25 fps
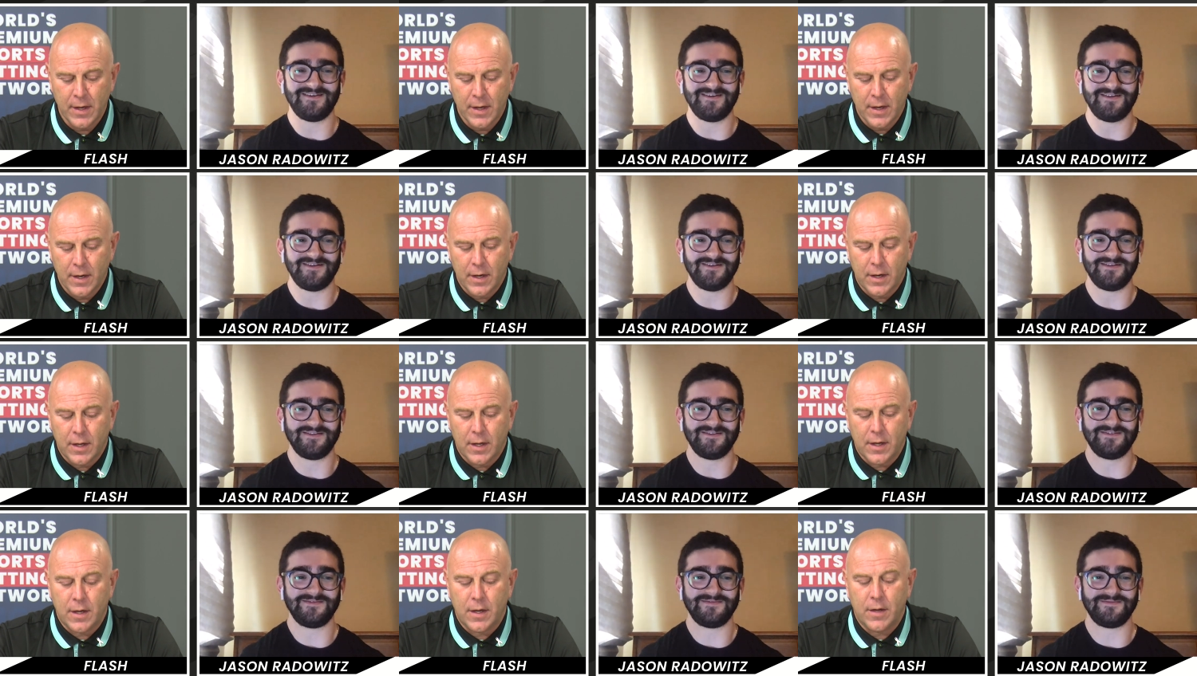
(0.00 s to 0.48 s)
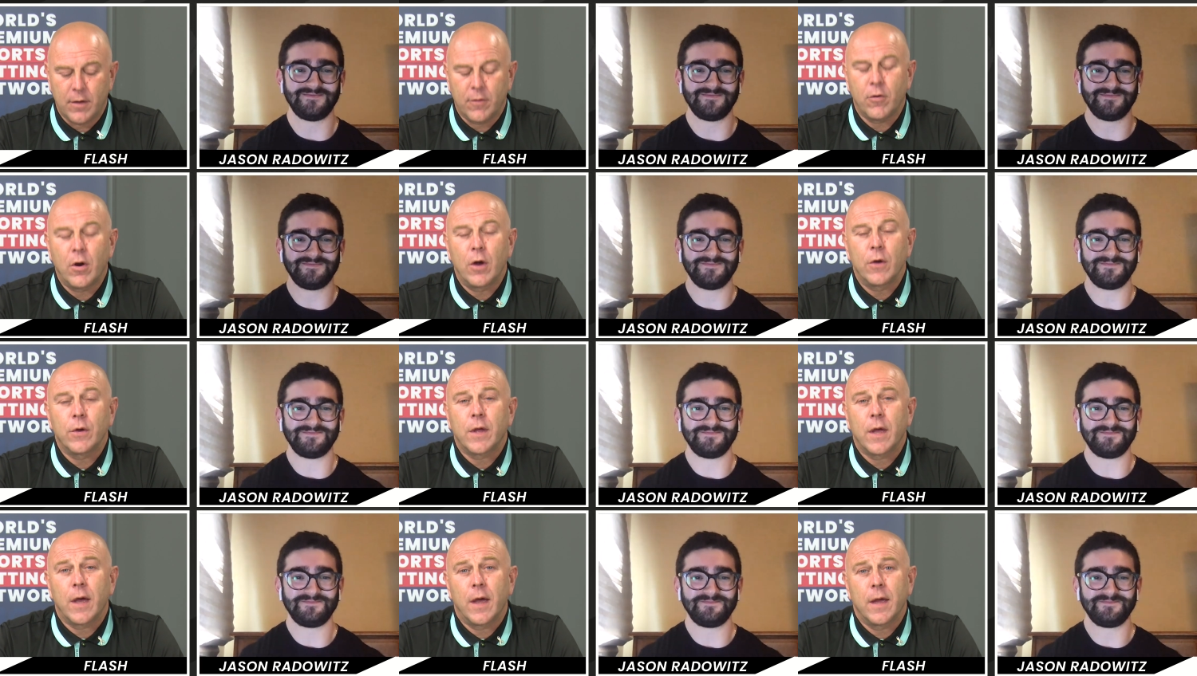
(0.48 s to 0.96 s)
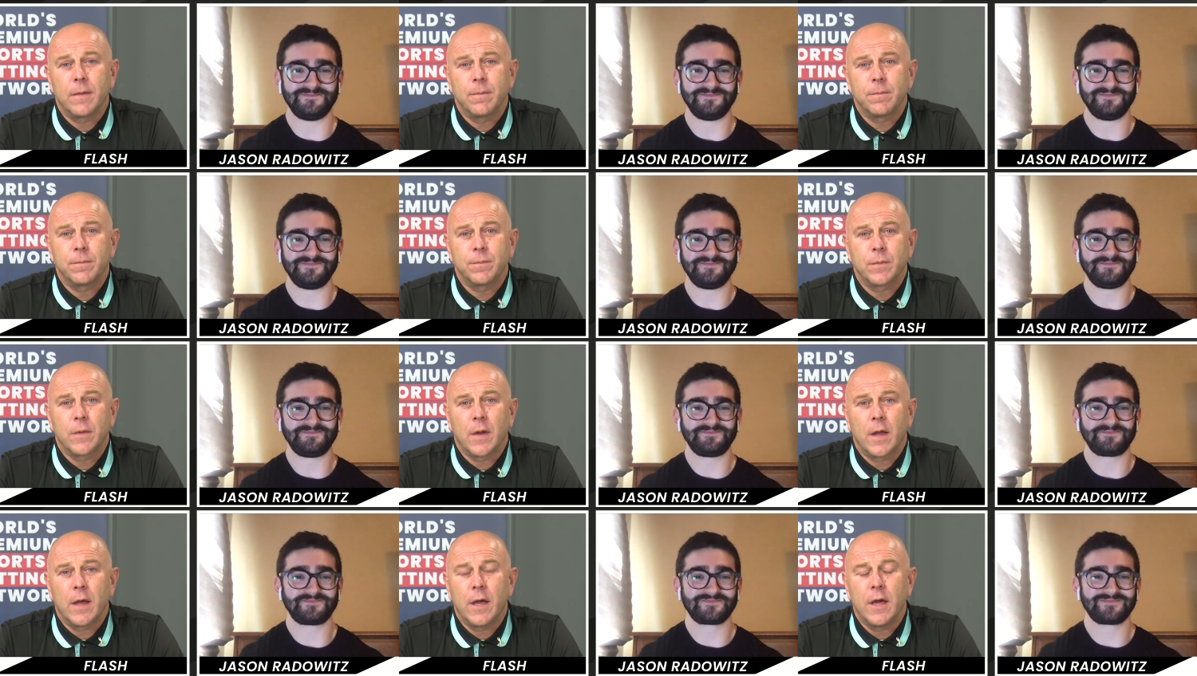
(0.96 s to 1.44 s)
Speaker 1: Okay,
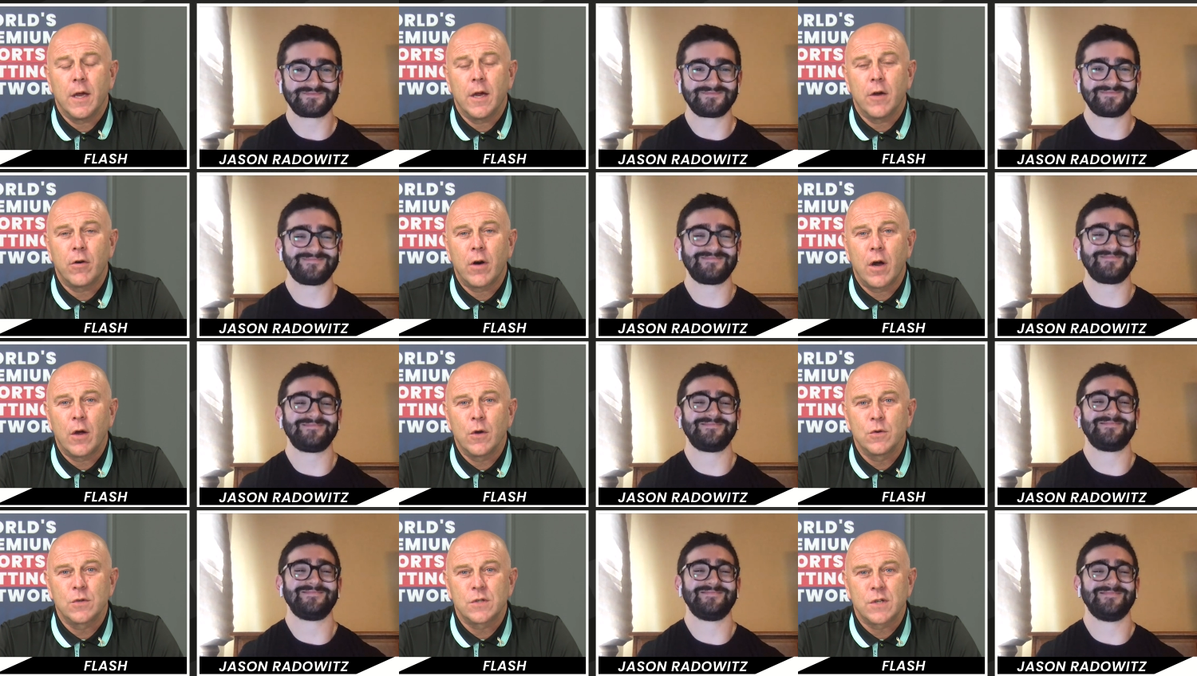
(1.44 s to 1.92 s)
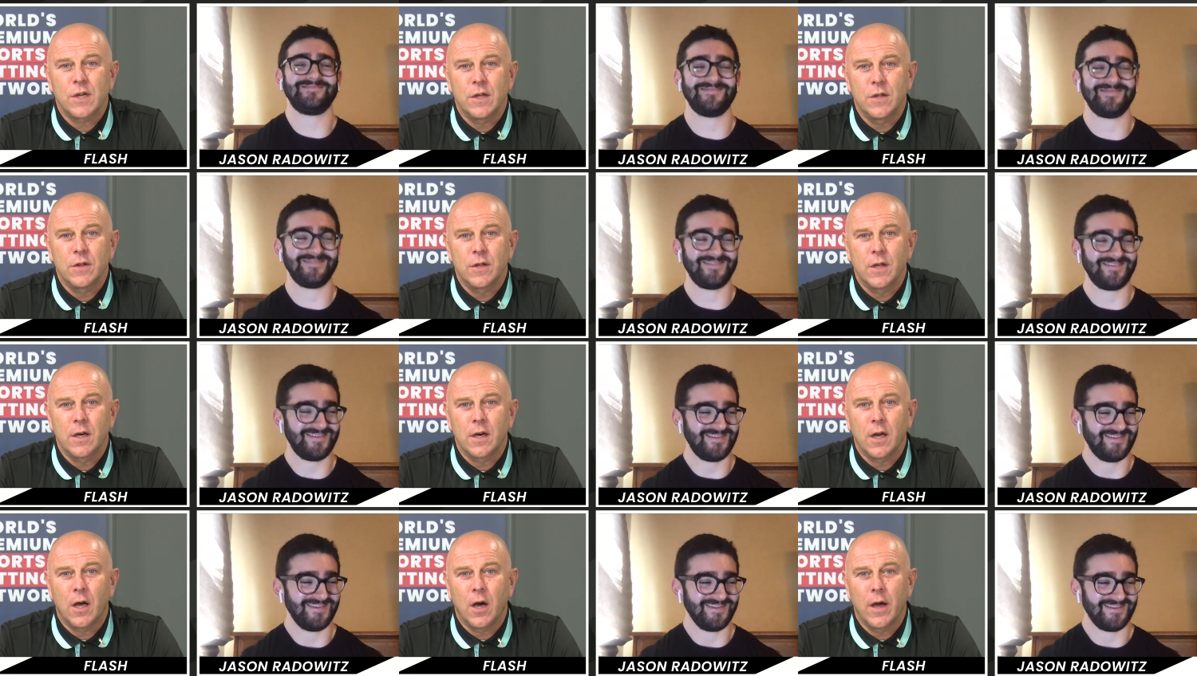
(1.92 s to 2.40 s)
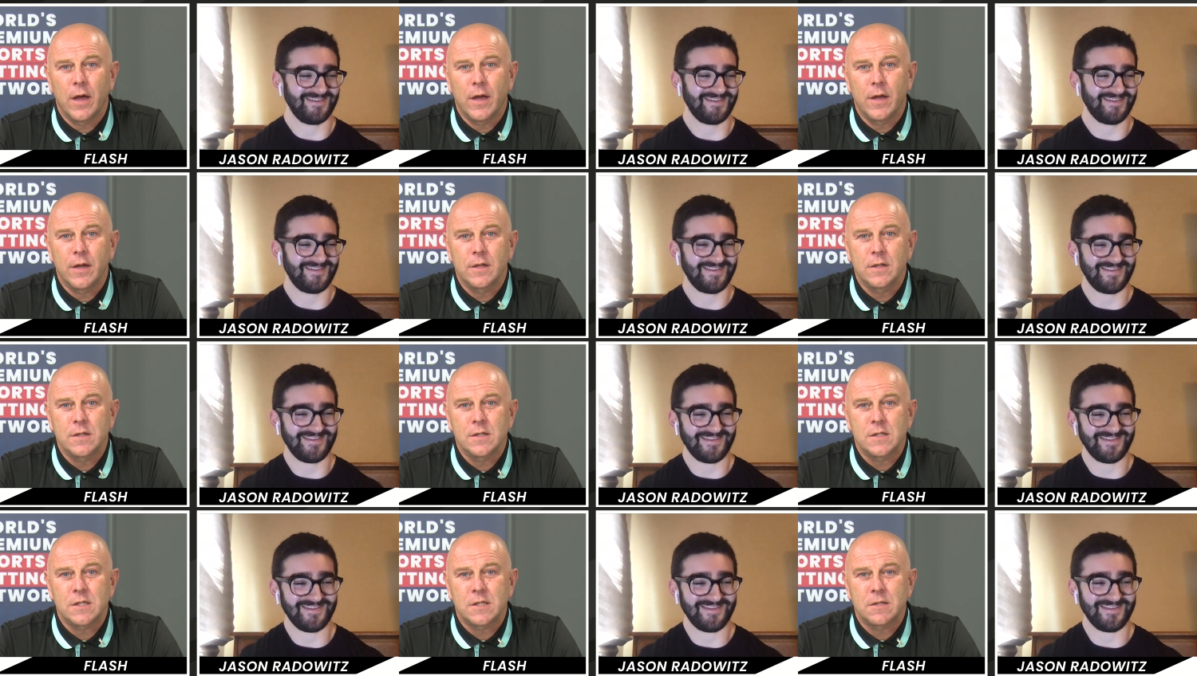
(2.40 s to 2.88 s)
Heroes and the
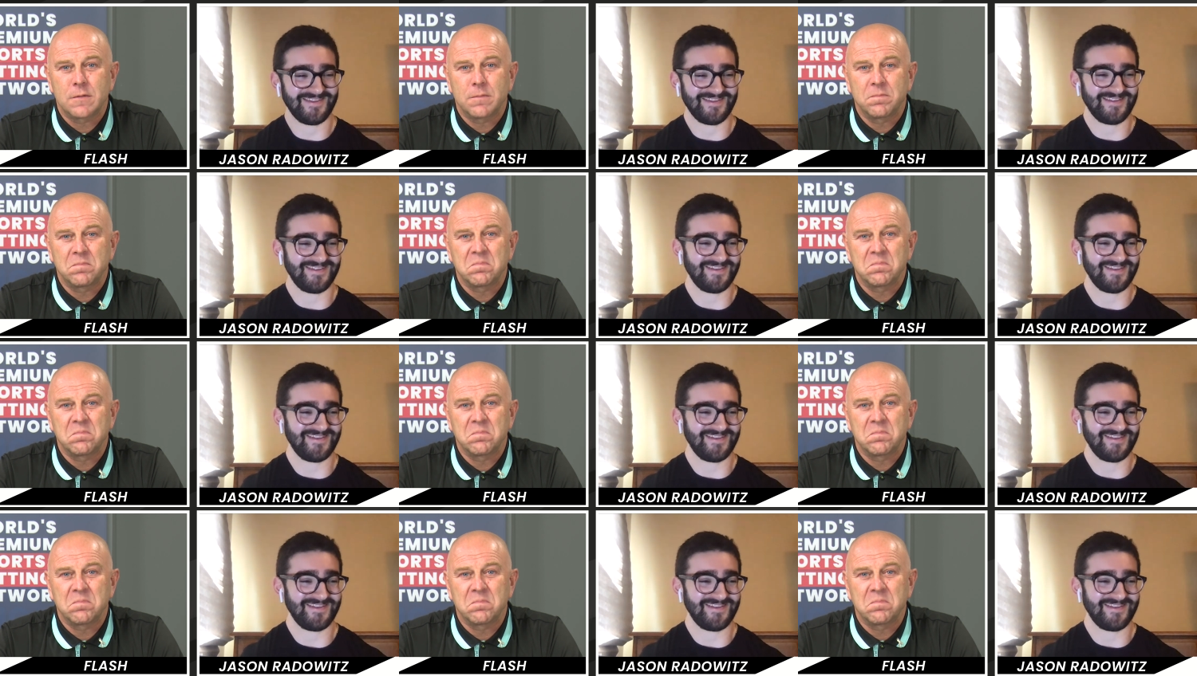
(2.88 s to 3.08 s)
Lions.